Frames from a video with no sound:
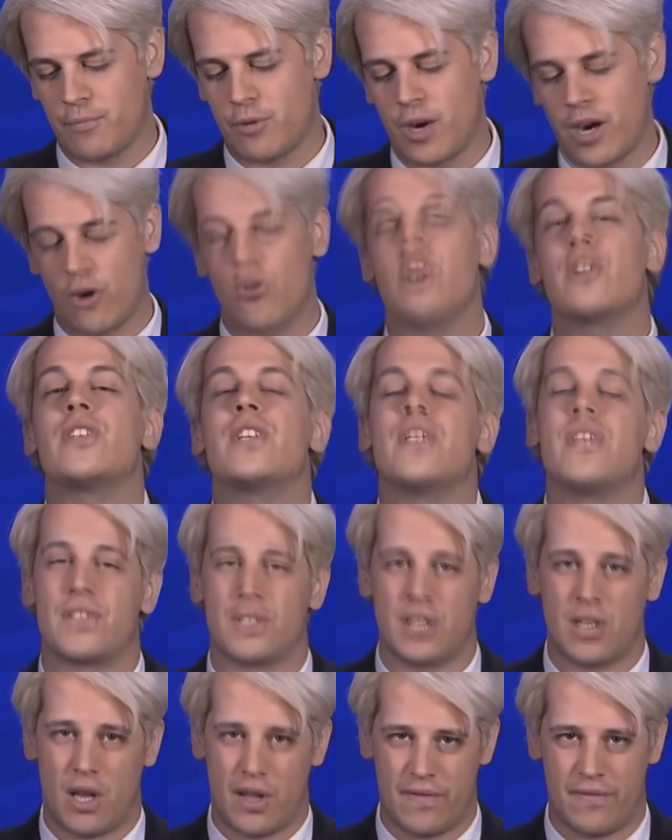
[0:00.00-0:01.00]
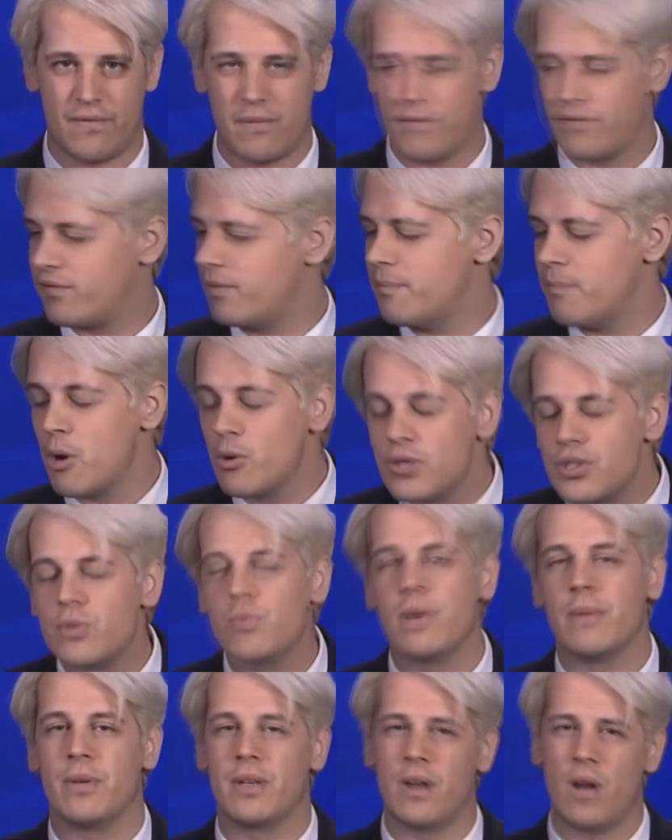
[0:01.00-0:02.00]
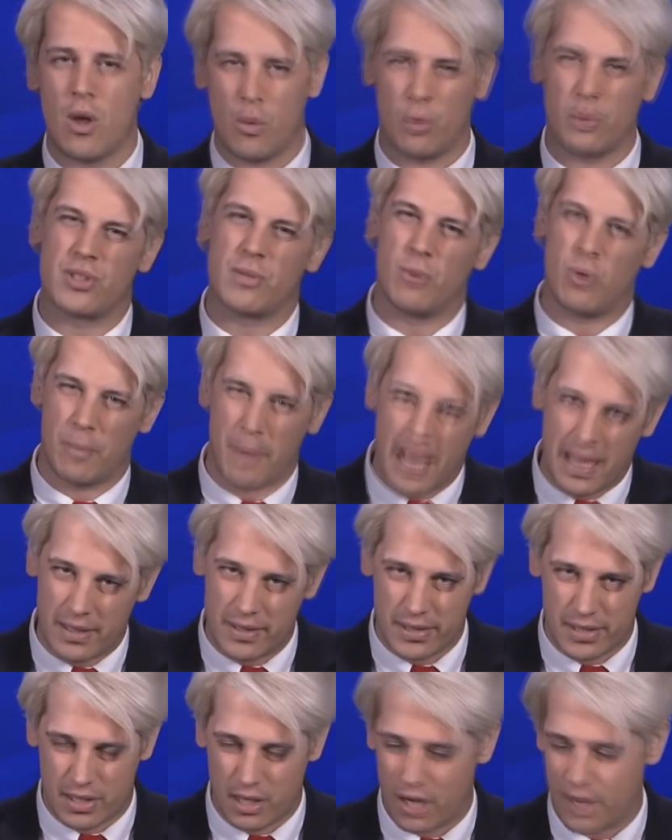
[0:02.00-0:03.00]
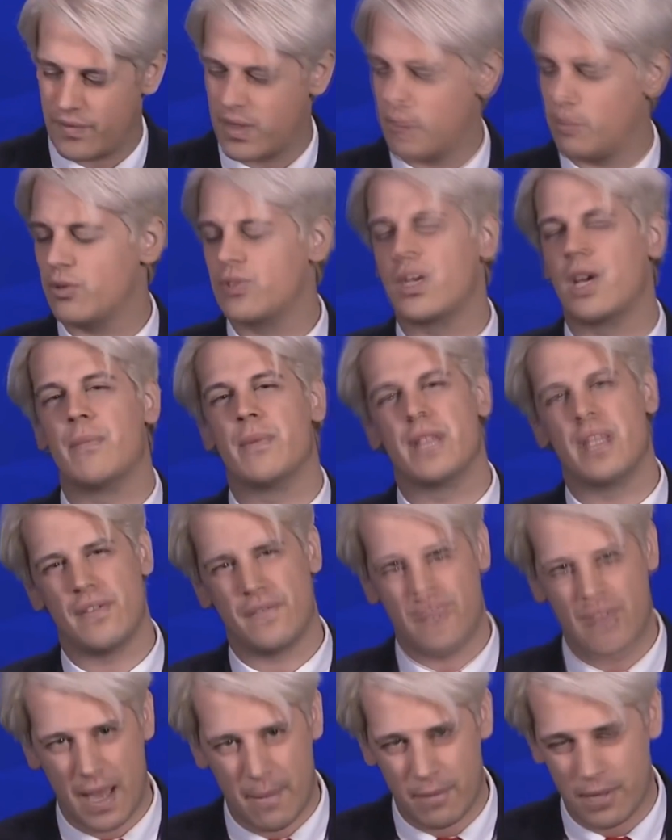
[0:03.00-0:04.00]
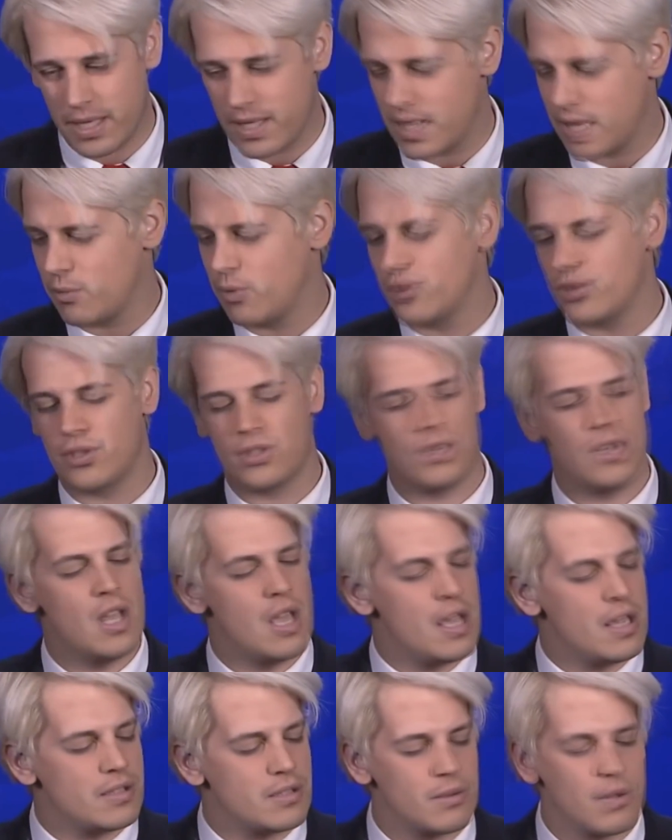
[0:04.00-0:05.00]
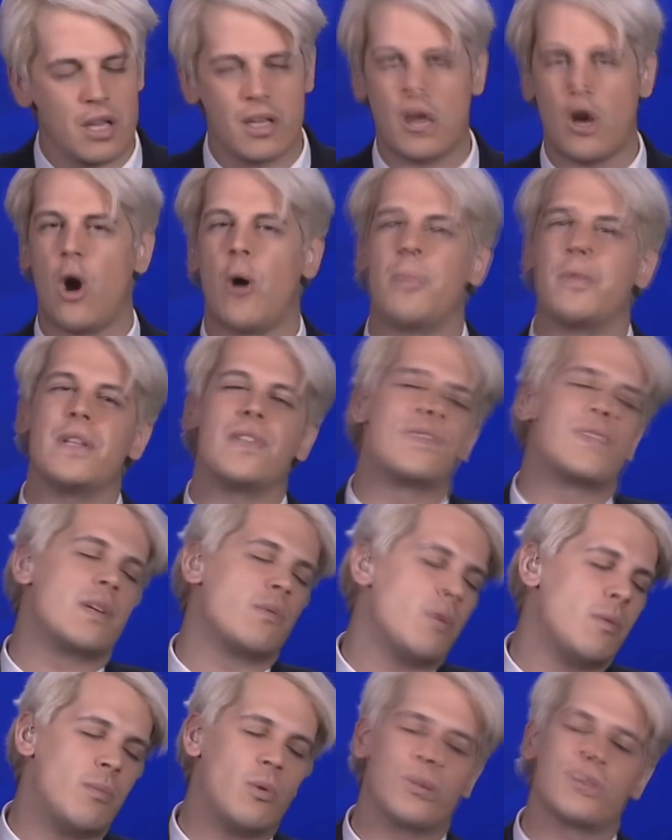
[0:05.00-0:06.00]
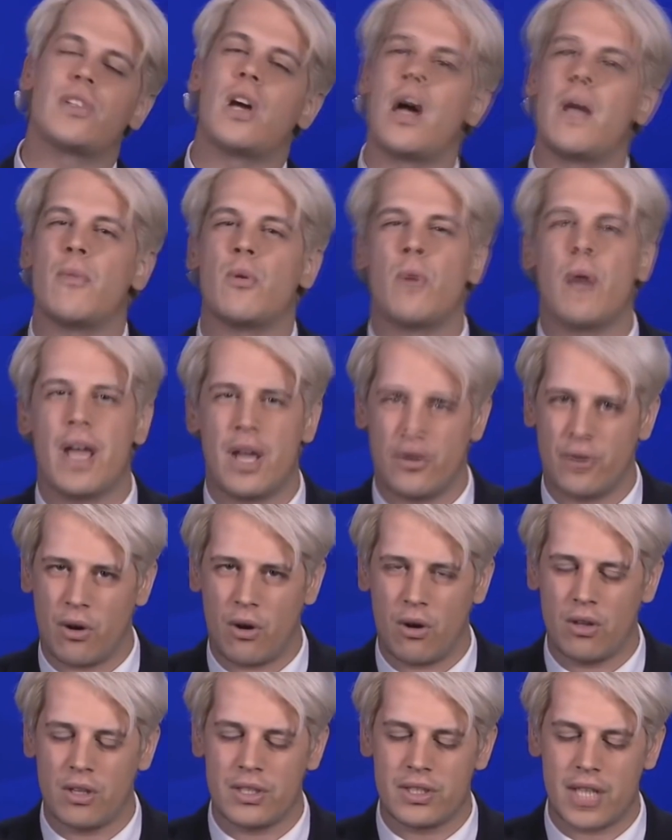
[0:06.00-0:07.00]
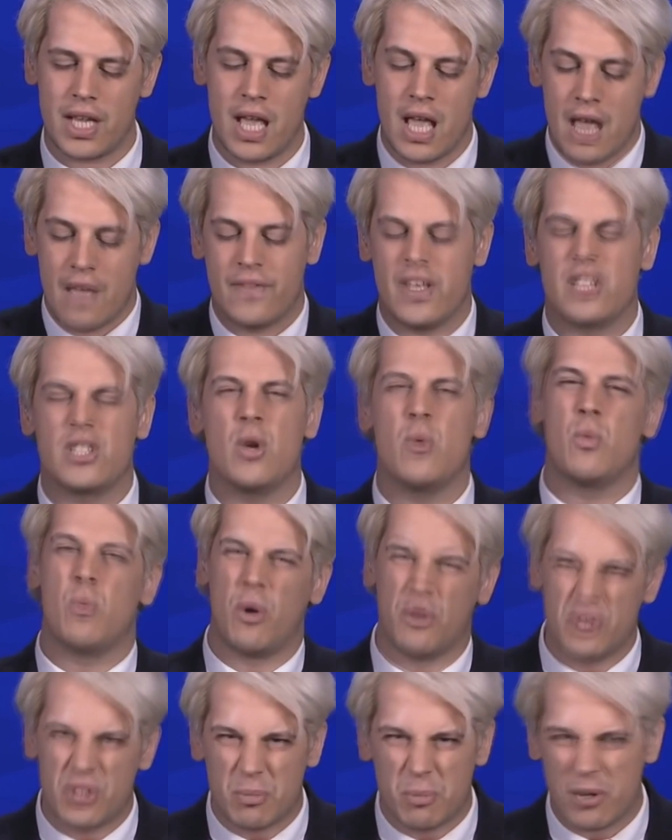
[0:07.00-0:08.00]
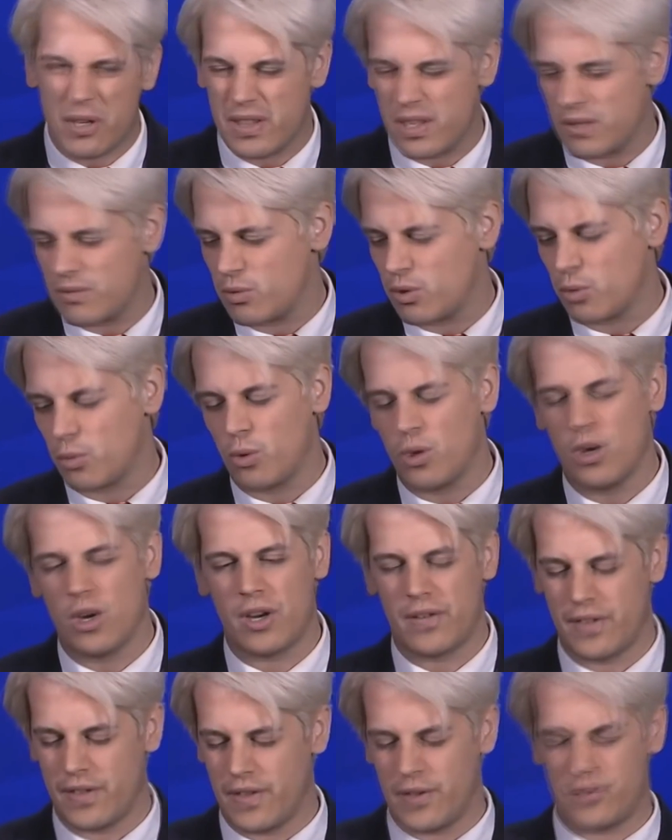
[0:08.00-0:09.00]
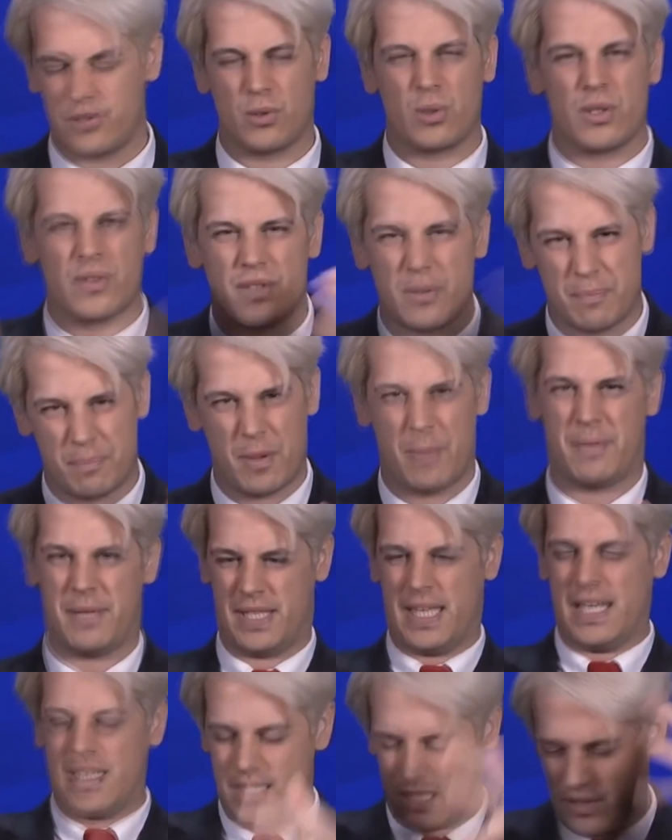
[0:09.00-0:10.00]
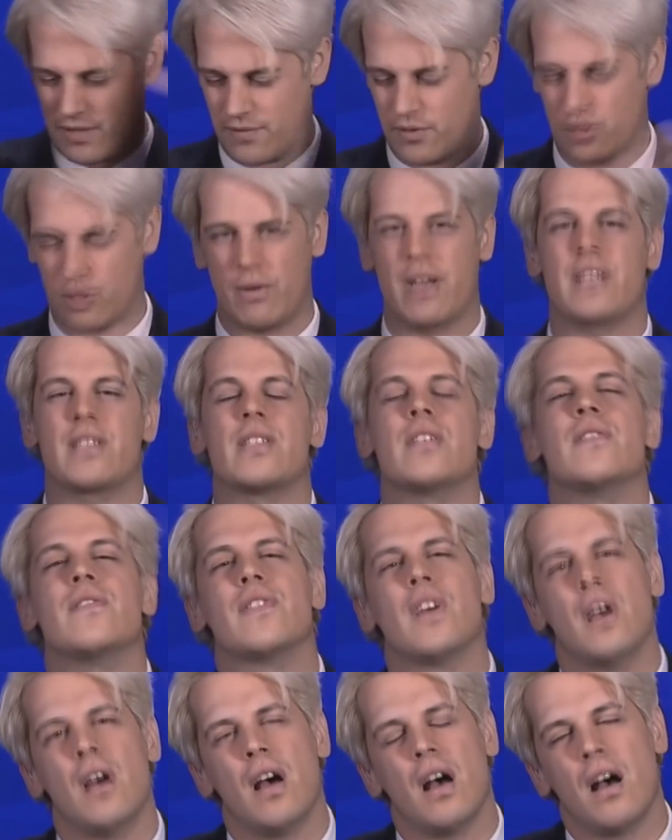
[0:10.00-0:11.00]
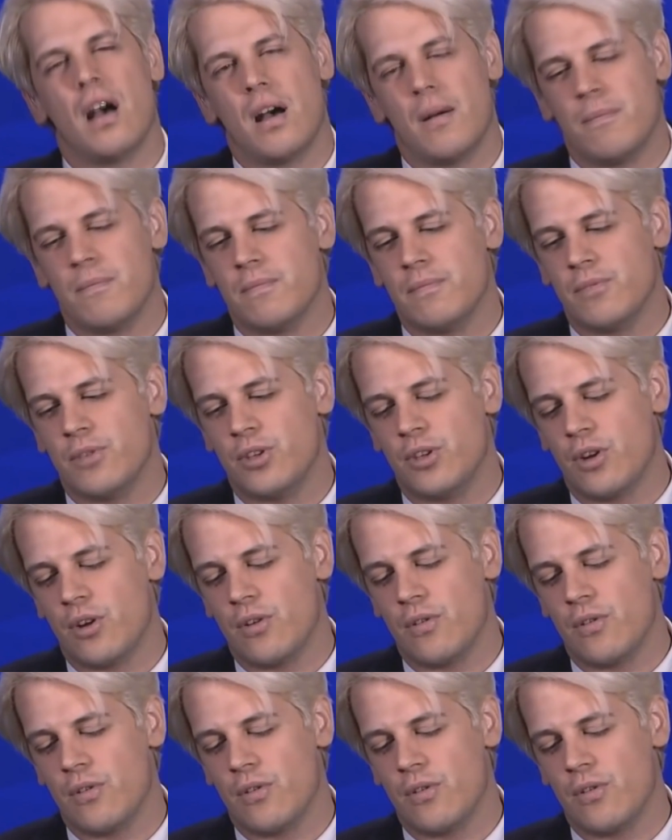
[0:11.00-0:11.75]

priorities in life. Most women want a more balanced life. They want time with their family. They want to do hobbies. They want more time away on holiday. They don't want to put in the work that those sort of obsessive, aggressive, sort